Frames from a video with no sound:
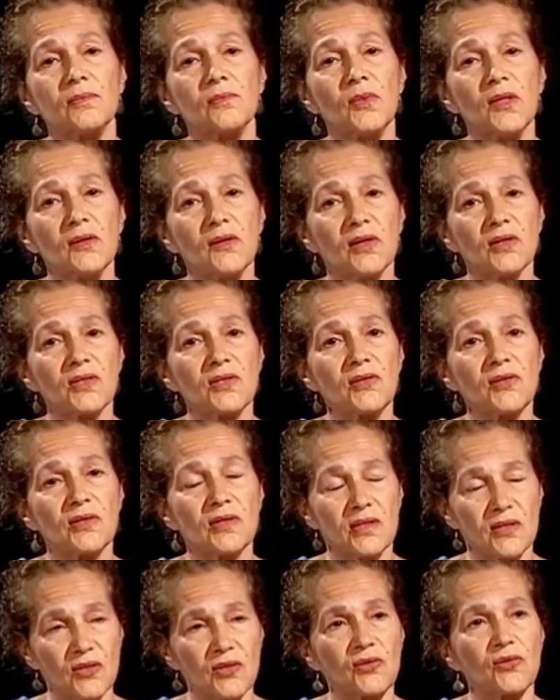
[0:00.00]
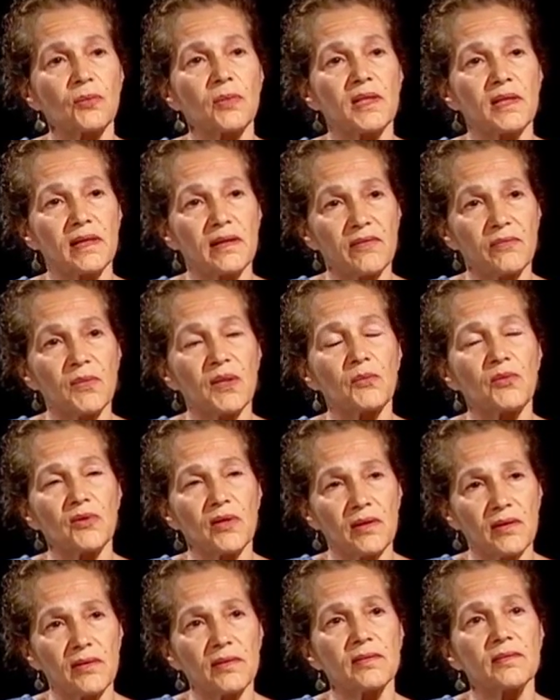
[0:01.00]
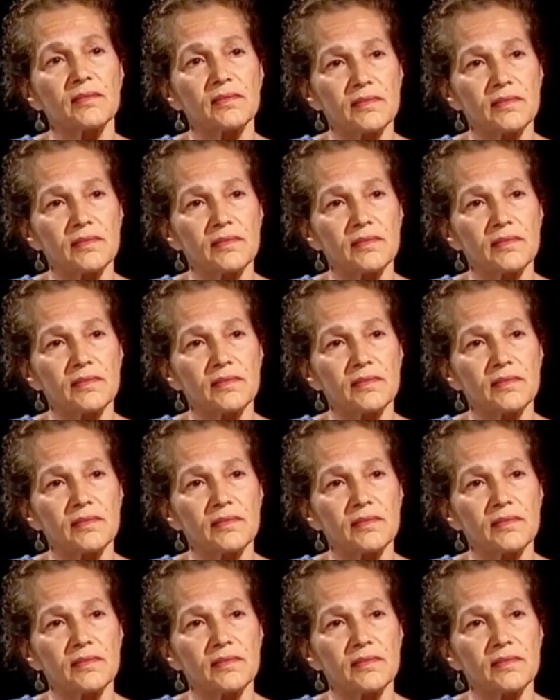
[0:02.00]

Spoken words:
We lost our sister, but I have my brother.